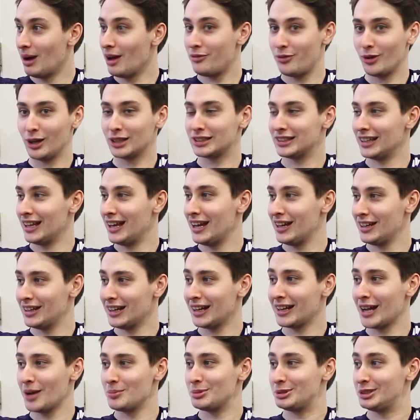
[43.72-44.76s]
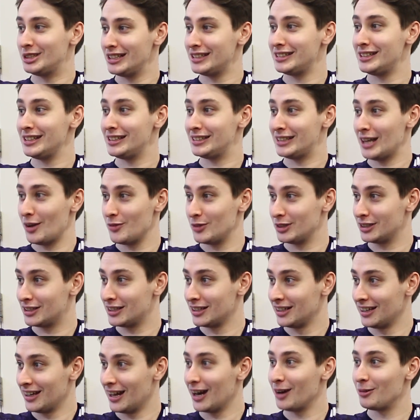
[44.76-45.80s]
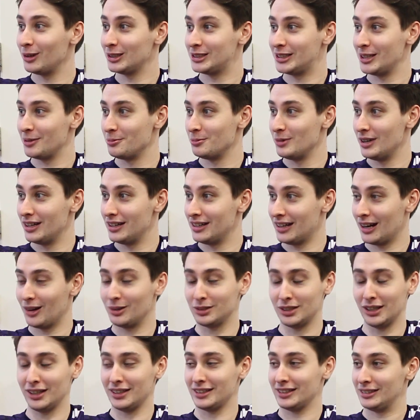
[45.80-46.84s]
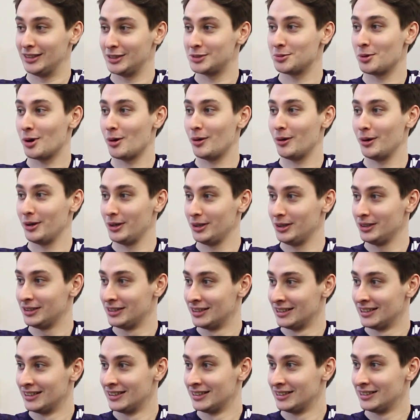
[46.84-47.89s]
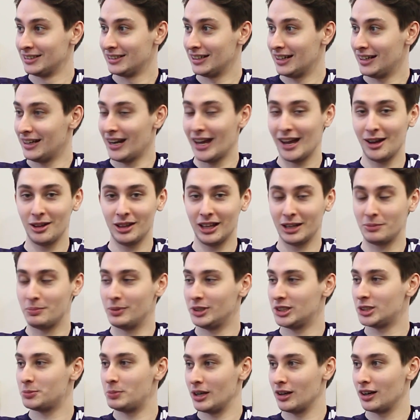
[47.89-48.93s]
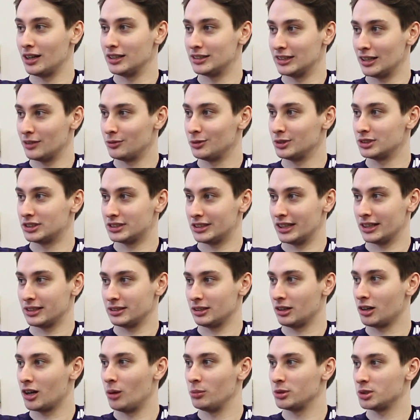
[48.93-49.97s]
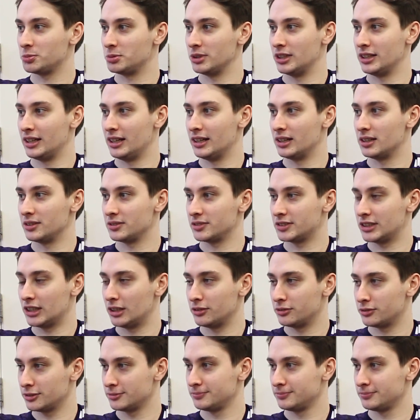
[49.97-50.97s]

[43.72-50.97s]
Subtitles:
My first LAN, I came 67th. I watched him win. And I was like, this is what I want to do. And now, like, just being on his level is like an accomplishment in and of itself.